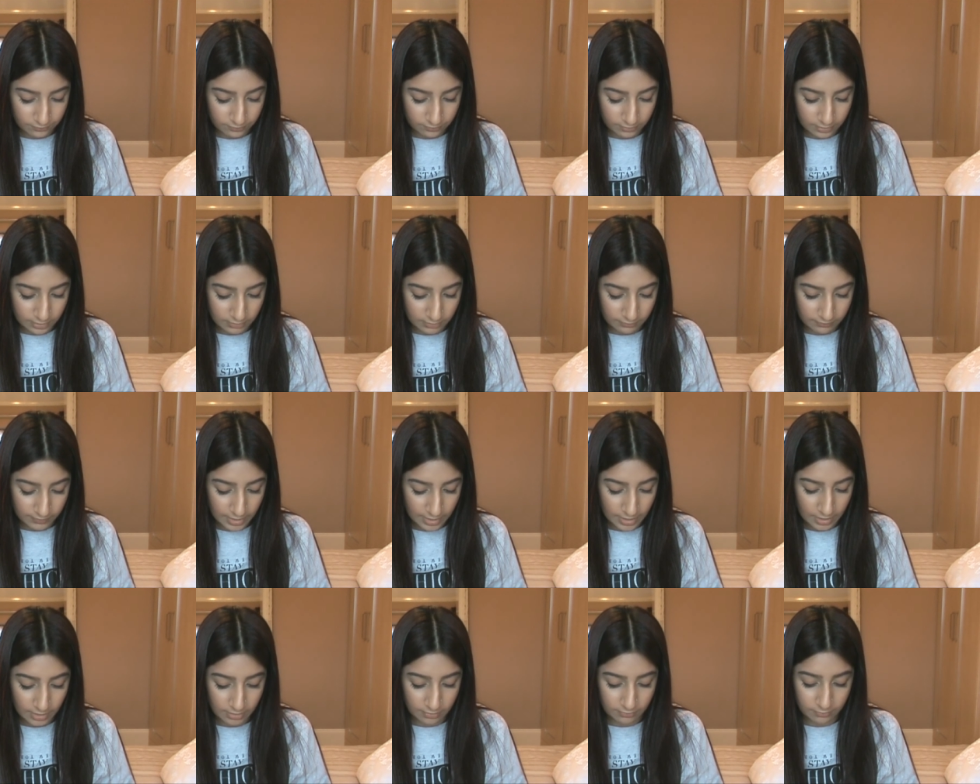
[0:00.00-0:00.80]

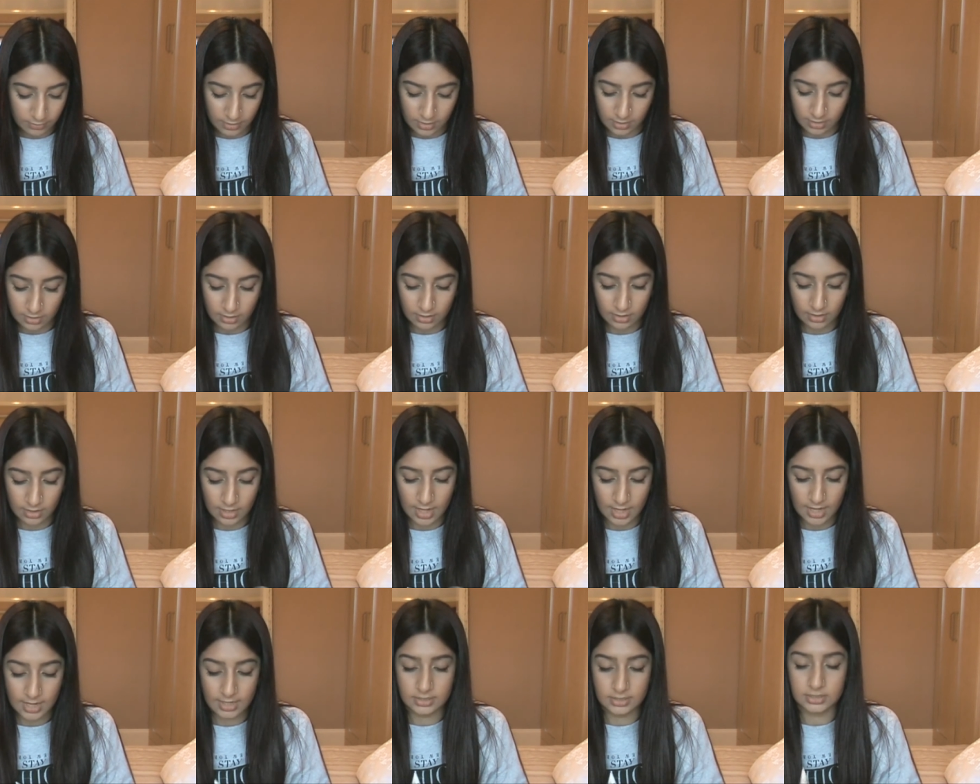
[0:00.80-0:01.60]
Lavera
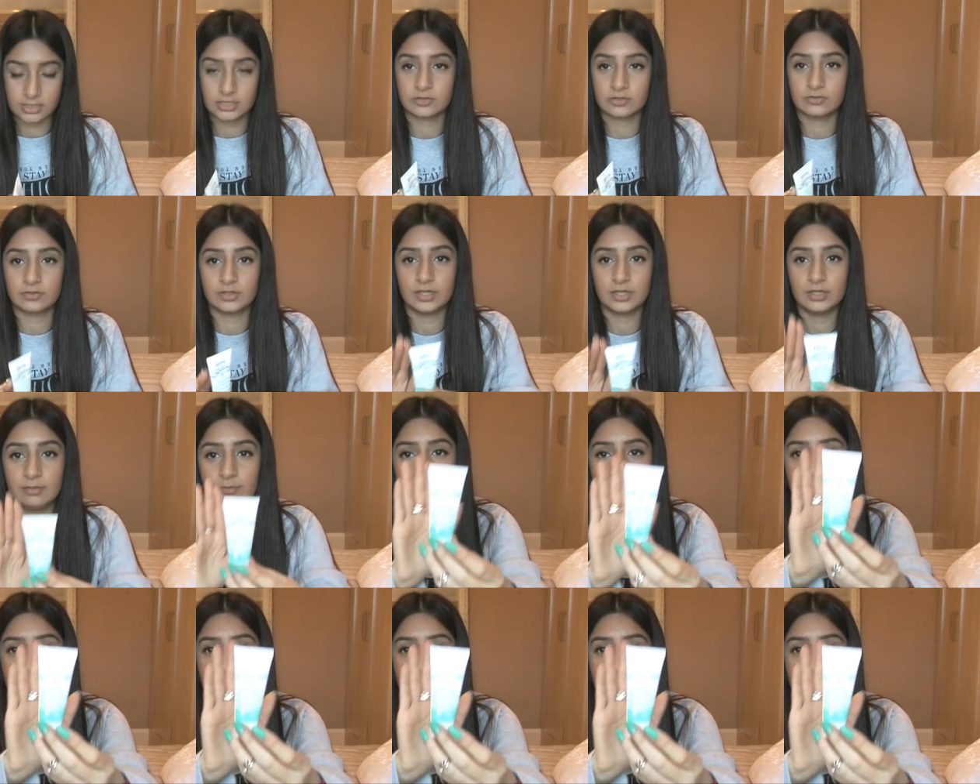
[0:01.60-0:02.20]
hand cream.